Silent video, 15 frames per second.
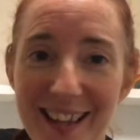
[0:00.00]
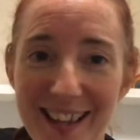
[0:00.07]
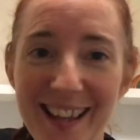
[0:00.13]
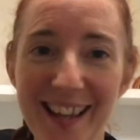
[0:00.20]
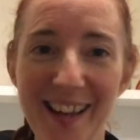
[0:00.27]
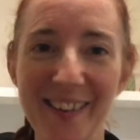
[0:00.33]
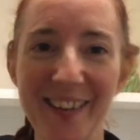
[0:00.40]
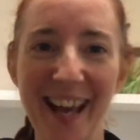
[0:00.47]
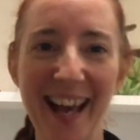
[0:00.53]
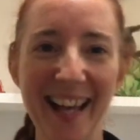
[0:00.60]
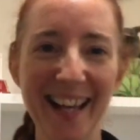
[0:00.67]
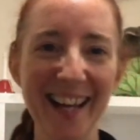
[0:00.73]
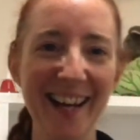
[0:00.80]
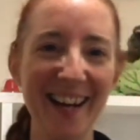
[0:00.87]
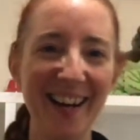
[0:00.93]
Okay.
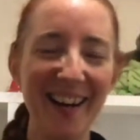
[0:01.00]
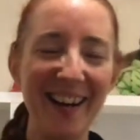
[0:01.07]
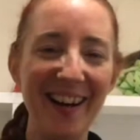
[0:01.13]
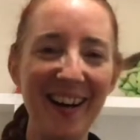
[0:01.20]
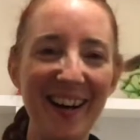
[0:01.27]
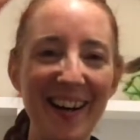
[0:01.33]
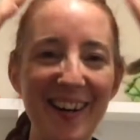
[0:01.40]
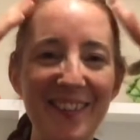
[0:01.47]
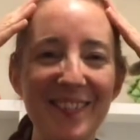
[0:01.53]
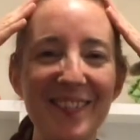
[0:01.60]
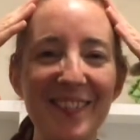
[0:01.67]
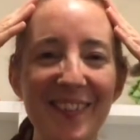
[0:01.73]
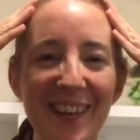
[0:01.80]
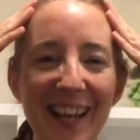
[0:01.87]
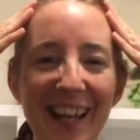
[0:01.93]
Off
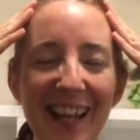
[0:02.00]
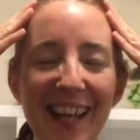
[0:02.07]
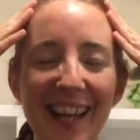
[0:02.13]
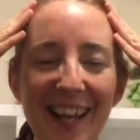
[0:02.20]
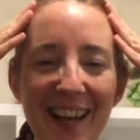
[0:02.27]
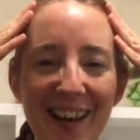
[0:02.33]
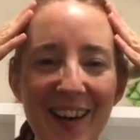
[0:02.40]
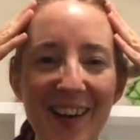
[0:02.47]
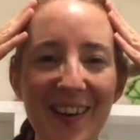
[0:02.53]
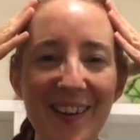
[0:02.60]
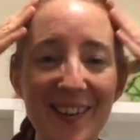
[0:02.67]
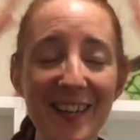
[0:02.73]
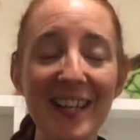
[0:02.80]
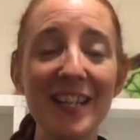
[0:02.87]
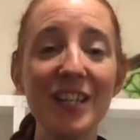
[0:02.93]
we
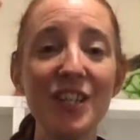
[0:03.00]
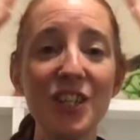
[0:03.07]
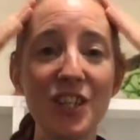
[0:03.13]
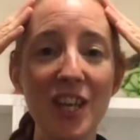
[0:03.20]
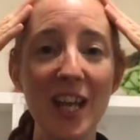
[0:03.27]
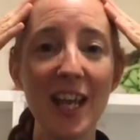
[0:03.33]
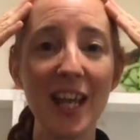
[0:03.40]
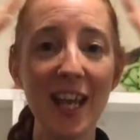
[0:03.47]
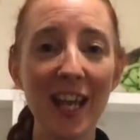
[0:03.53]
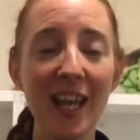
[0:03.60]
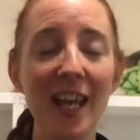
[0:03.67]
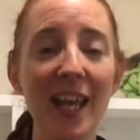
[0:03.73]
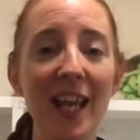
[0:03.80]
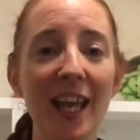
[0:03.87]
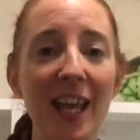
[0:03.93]
go.
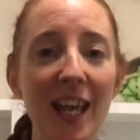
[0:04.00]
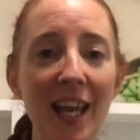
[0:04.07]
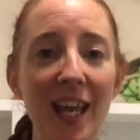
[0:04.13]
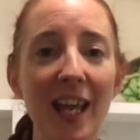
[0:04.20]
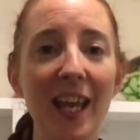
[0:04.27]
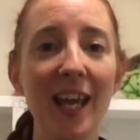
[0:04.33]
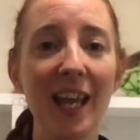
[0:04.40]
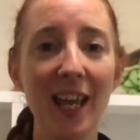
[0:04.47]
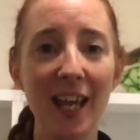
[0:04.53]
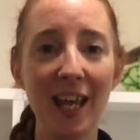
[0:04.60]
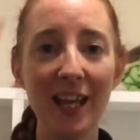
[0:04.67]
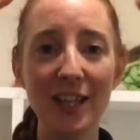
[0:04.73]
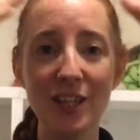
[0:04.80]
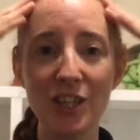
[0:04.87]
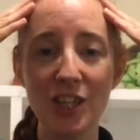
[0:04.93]
G, E,
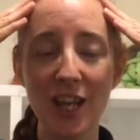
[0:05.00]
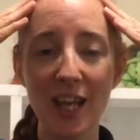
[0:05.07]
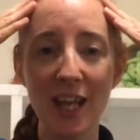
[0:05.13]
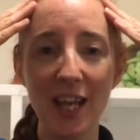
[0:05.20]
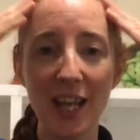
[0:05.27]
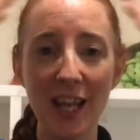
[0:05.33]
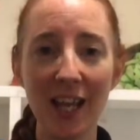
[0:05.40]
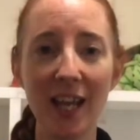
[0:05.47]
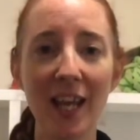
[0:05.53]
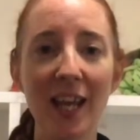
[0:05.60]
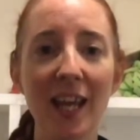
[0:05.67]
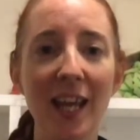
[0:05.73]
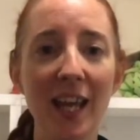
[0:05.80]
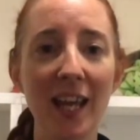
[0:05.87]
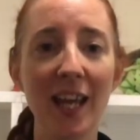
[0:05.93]
E, G,
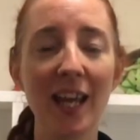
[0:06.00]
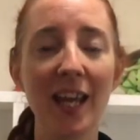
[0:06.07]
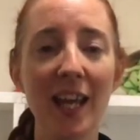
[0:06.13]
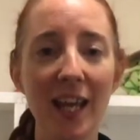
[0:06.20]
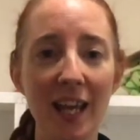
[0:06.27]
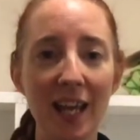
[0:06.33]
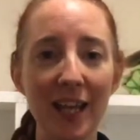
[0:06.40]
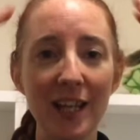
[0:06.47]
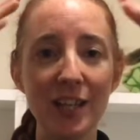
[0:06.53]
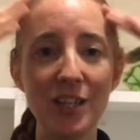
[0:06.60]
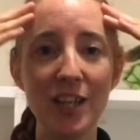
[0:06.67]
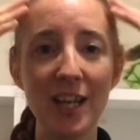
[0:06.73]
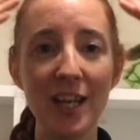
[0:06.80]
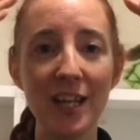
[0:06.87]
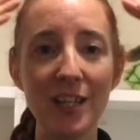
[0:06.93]
E, E,
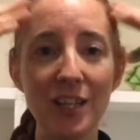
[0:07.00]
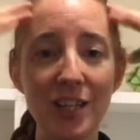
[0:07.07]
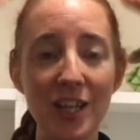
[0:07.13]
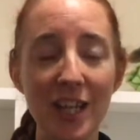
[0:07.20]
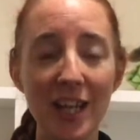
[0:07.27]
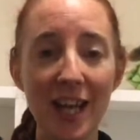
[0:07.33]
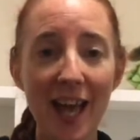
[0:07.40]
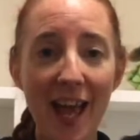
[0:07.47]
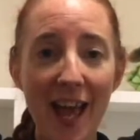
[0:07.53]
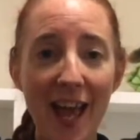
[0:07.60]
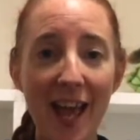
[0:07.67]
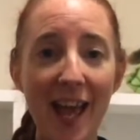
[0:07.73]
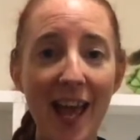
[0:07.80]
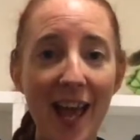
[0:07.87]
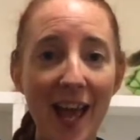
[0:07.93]
G, G,
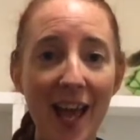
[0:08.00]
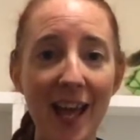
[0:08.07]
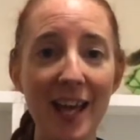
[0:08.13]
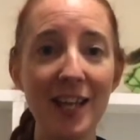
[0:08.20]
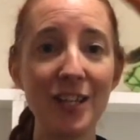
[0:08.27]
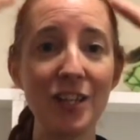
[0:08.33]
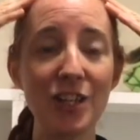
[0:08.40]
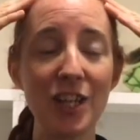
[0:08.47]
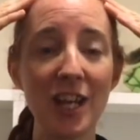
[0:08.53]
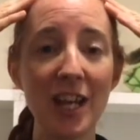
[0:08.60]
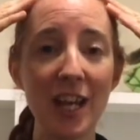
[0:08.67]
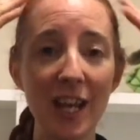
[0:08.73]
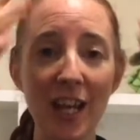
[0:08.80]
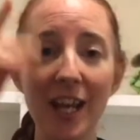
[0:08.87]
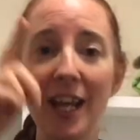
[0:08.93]
A, A,
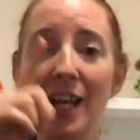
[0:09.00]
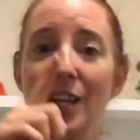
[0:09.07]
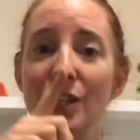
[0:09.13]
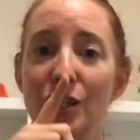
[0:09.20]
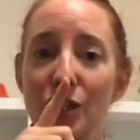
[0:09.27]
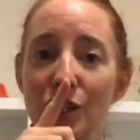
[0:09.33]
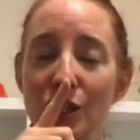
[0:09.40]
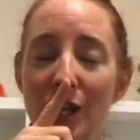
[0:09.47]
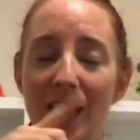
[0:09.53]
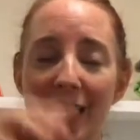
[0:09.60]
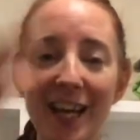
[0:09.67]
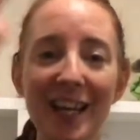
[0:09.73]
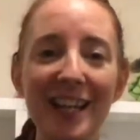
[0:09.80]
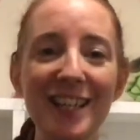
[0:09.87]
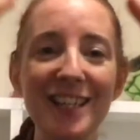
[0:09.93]
G.
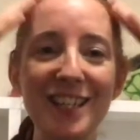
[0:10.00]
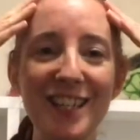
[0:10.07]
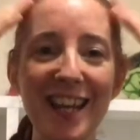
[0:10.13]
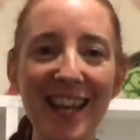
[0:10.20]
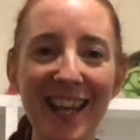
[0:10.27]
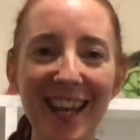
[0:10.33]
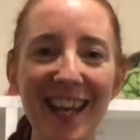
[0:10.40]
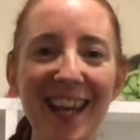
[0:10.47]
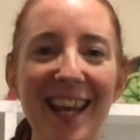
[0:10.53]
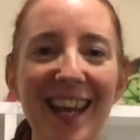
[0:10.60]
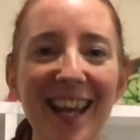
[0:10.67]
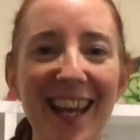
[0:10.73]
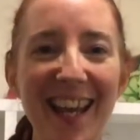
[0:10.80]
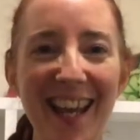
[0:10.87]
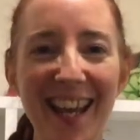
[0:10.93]

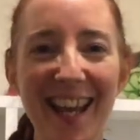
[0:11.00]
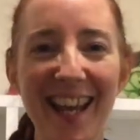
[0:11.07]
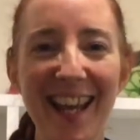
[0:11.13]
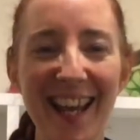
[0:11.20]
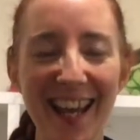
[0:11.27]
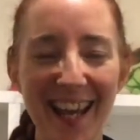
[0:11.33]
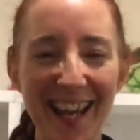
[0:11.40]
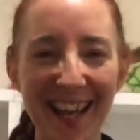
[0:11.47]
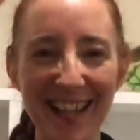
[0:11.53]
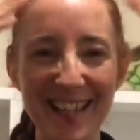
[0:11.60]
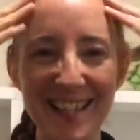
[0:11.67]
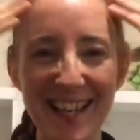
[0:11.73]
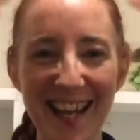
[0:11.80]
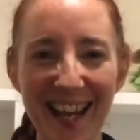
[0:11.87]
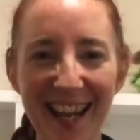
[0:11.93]
G, E, E,
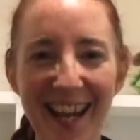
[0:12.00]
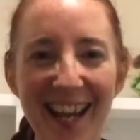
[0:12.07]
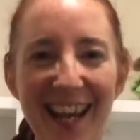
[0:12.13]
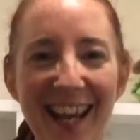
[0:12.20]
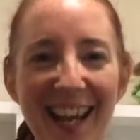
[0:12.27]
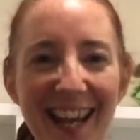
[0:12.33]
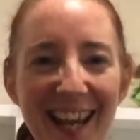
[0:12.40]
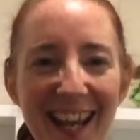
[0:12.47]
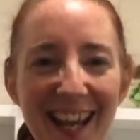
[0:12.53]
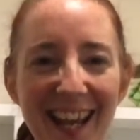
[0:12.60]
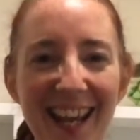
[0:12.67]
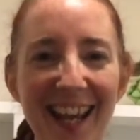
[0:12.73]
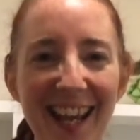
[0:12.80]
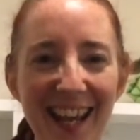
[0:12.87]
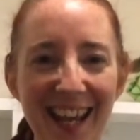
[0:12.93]
G,
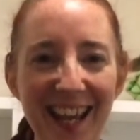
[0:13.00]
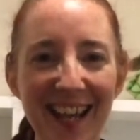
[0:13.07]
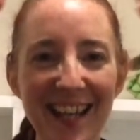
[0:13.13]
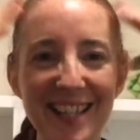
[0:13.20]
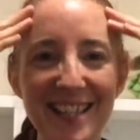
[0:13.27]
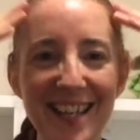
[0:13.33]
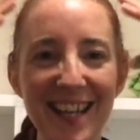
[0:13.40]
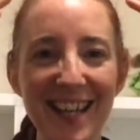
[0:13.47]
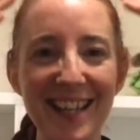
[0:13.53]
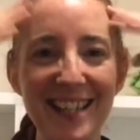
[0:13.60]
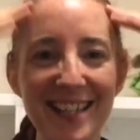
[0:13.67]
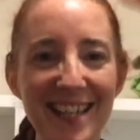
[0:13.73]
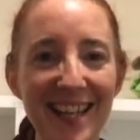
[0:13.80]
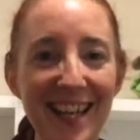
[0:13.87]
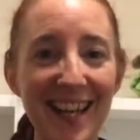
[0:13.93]
E, E, G,
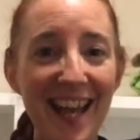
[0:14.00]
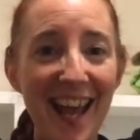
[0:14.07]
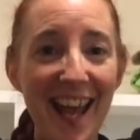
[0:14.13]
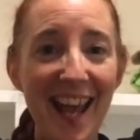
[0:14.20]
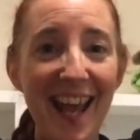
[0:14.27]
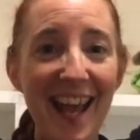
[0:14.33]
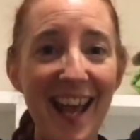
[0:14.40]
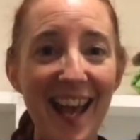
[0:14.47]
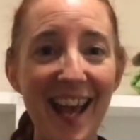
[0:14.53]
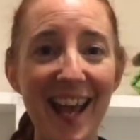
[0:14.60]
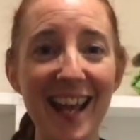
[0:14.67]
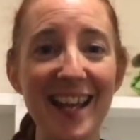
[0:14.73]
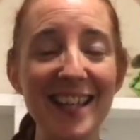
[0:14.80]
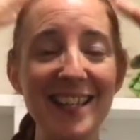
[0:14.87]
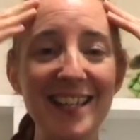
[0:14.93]
G, A,
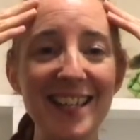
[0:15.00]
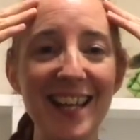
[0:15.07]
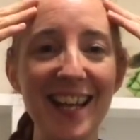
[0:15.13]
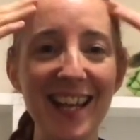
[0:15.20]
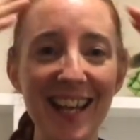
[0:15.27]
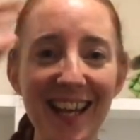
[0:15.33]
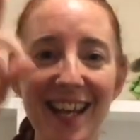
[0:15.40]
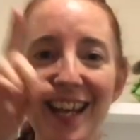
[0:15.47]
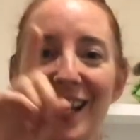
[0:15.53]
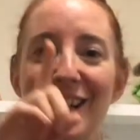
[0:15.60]
A, G.